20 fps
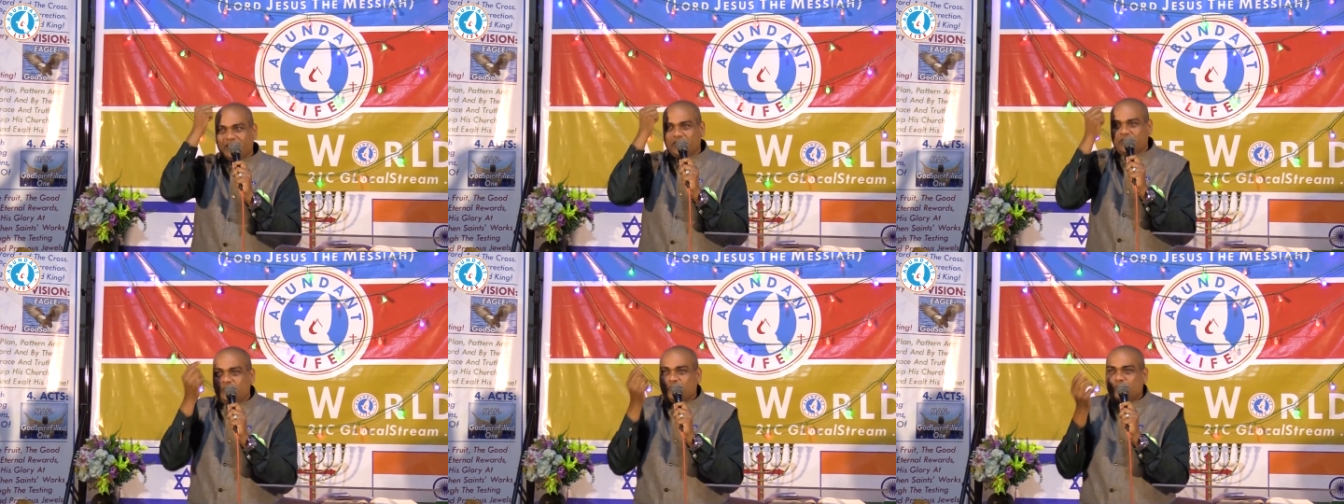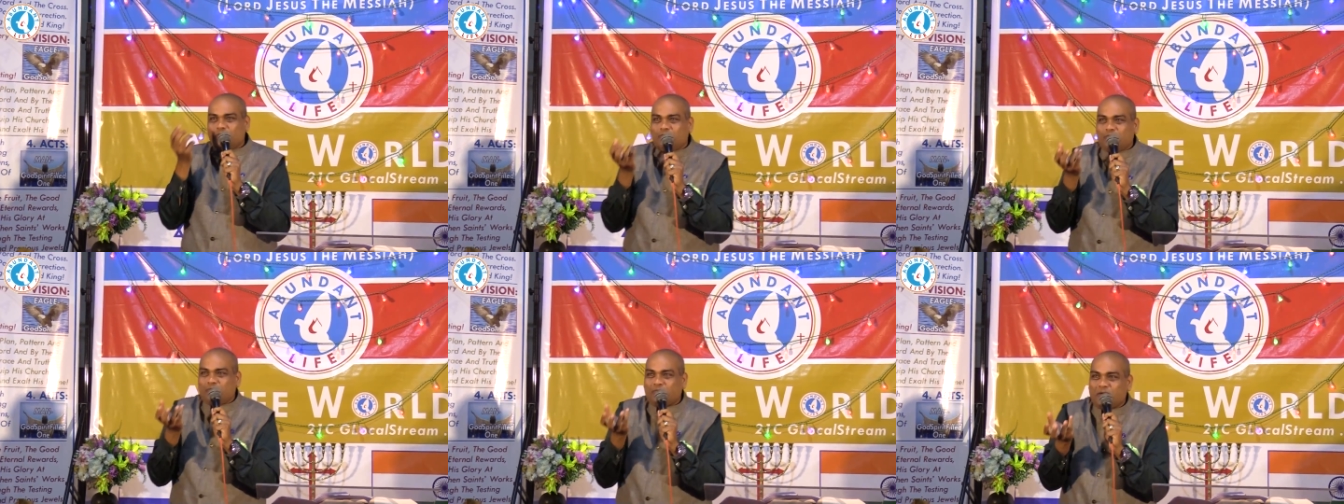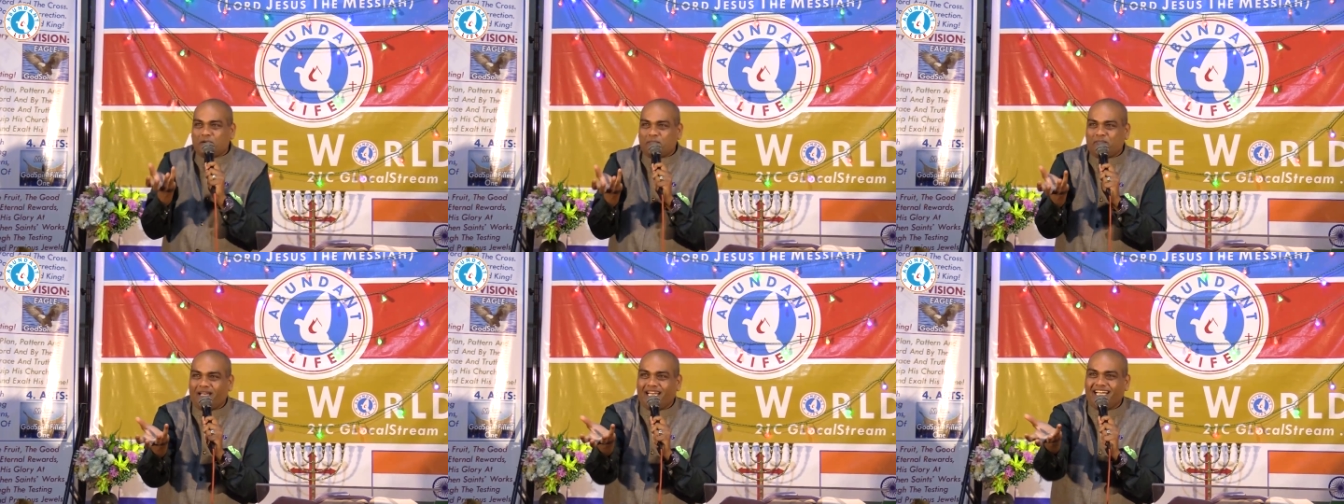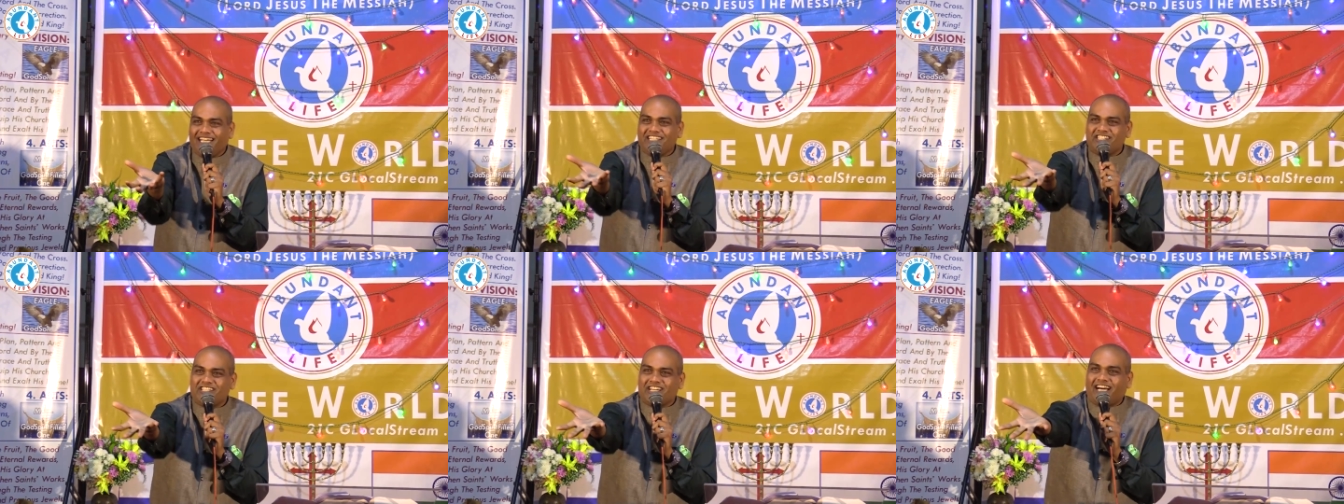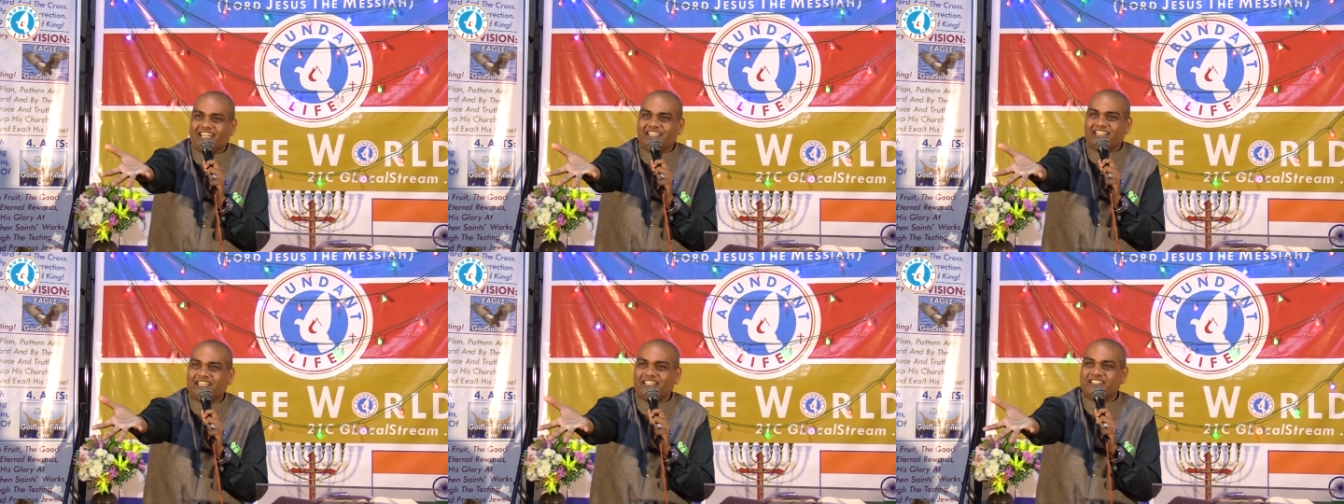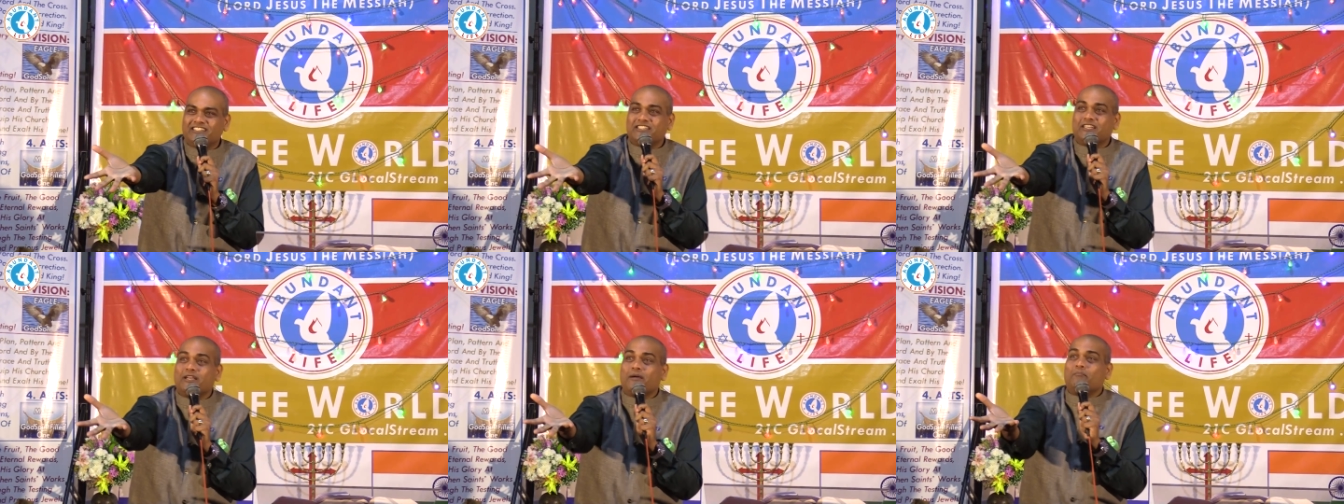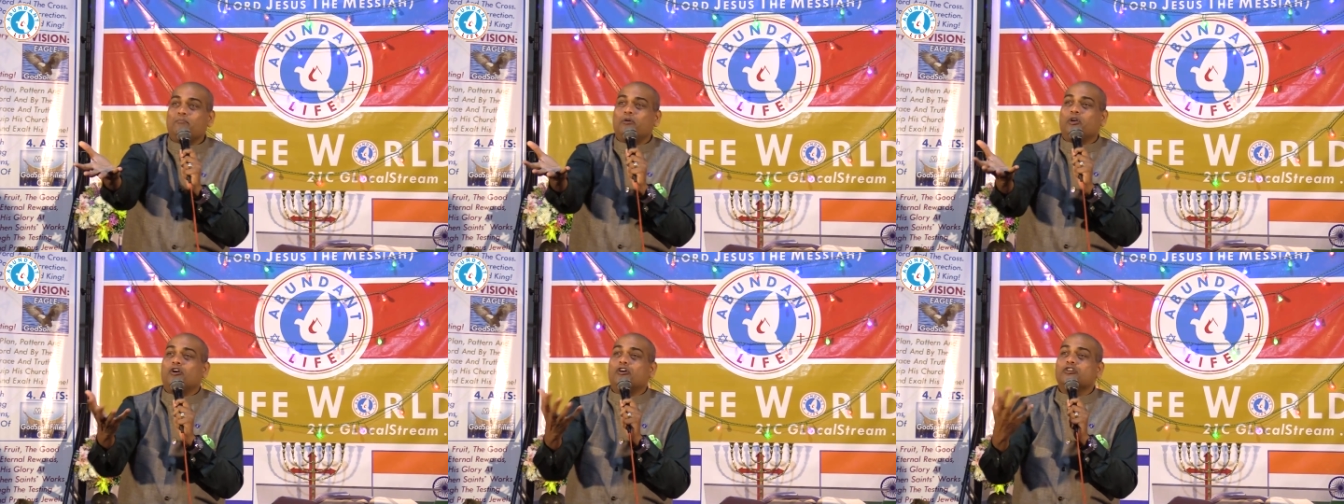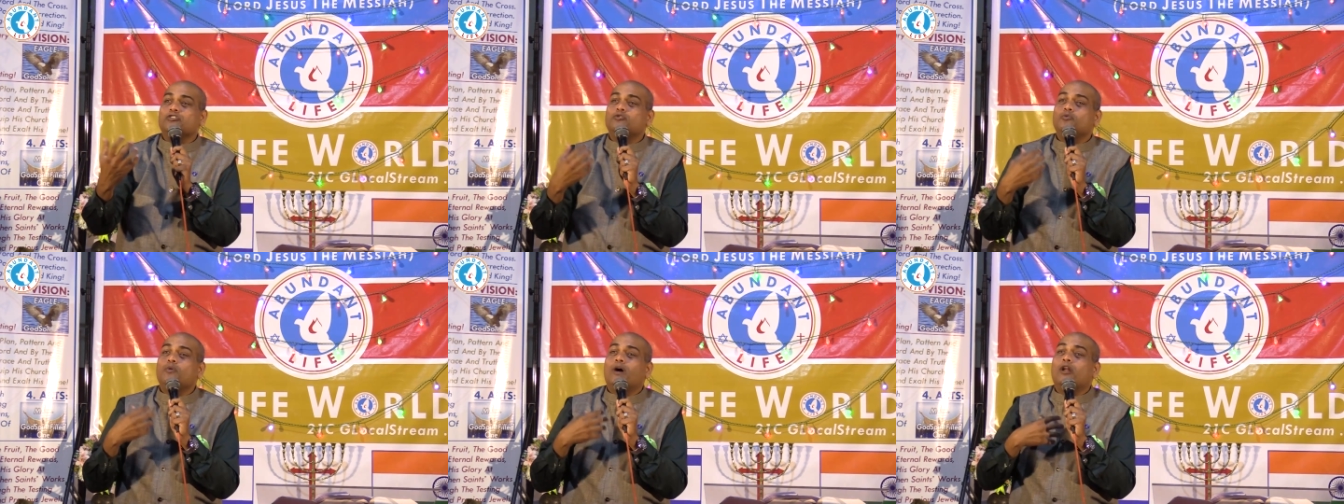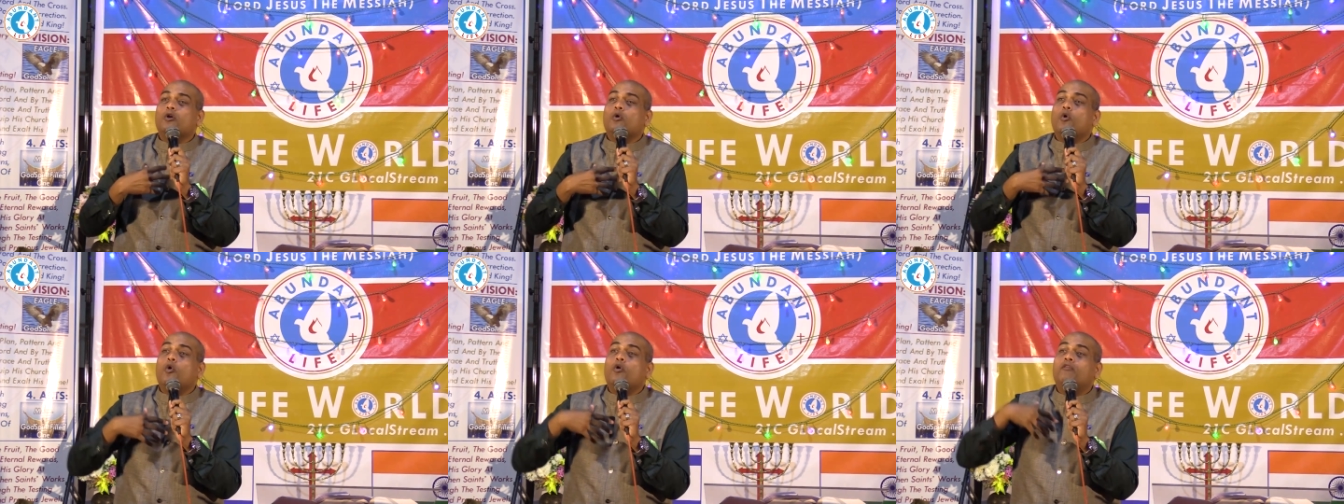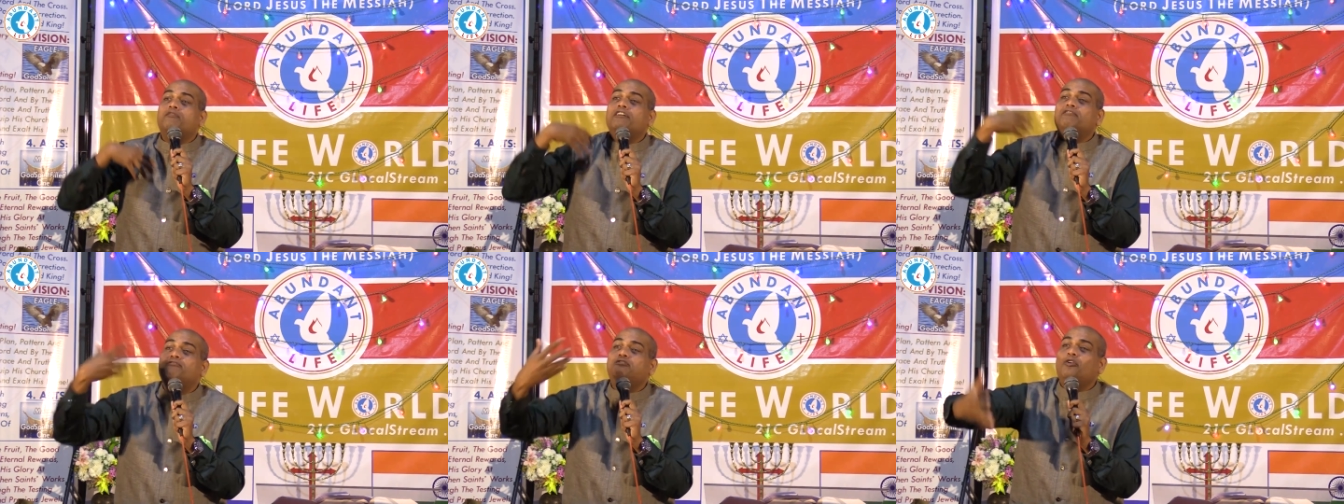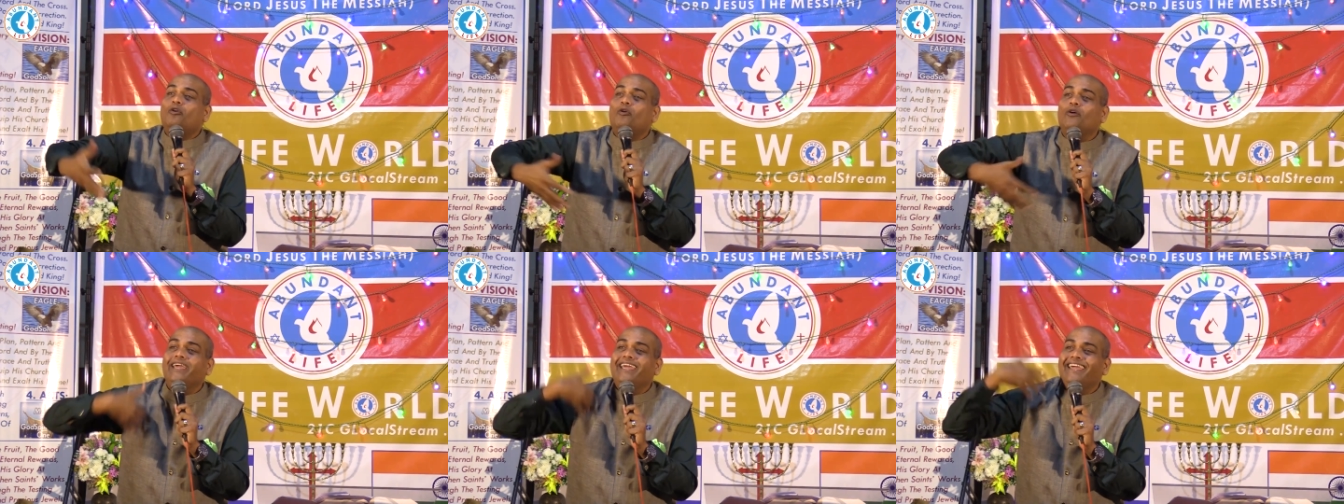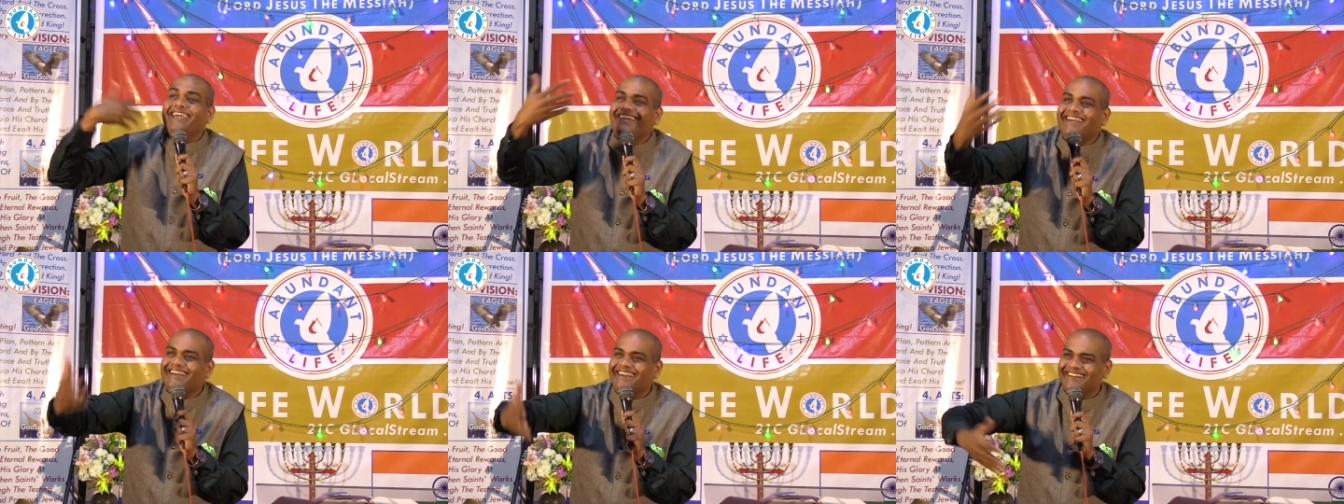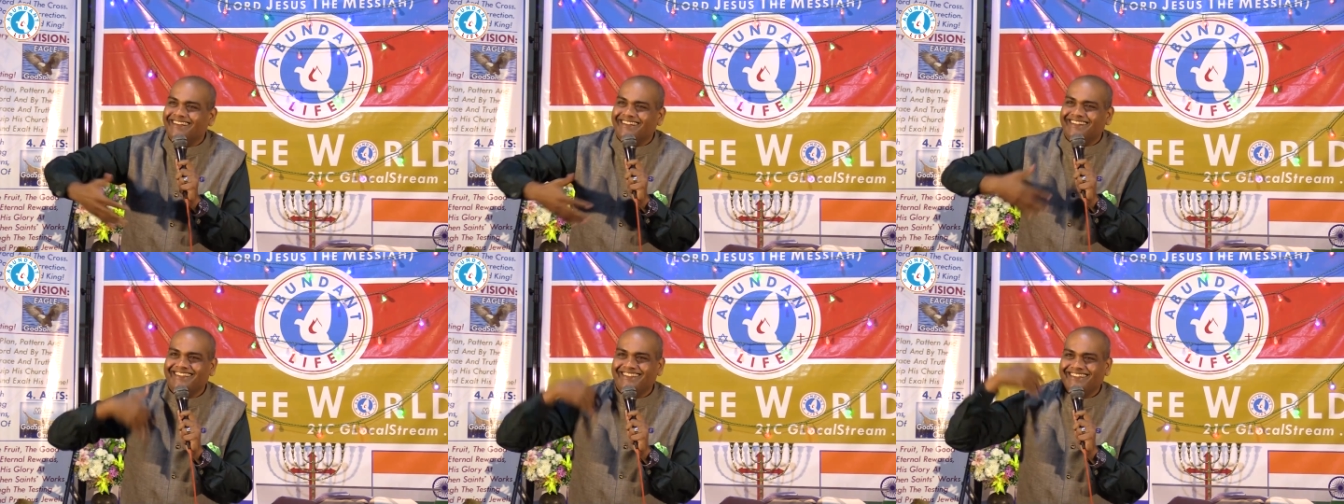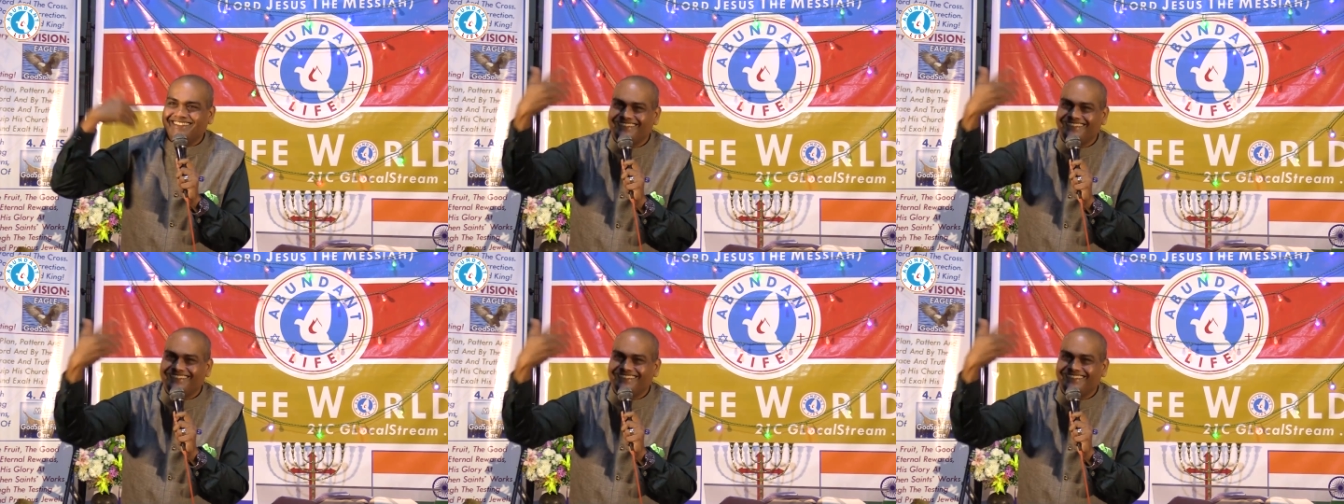you replenish others because you are overflowing.